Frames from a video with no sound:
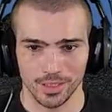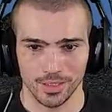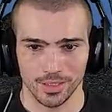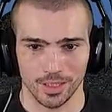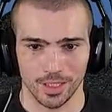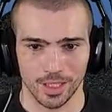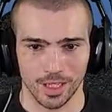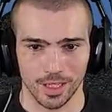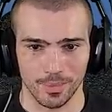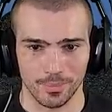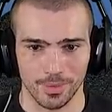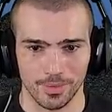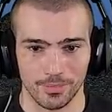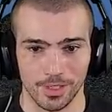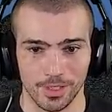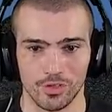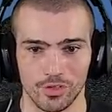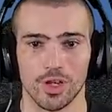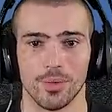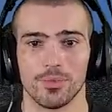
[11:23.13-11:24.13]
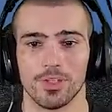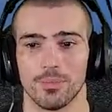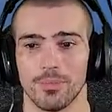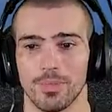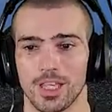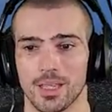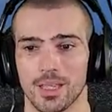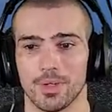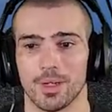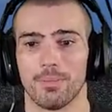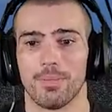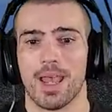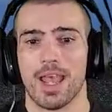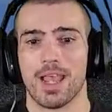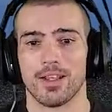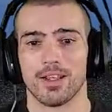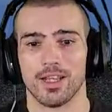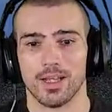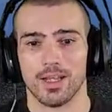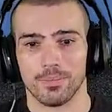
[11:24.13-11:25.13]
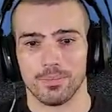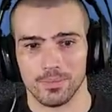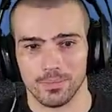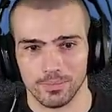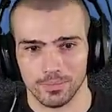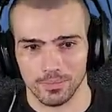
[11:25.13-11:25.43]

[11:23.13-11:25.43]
um, if he jumps at me, I'm going to back up,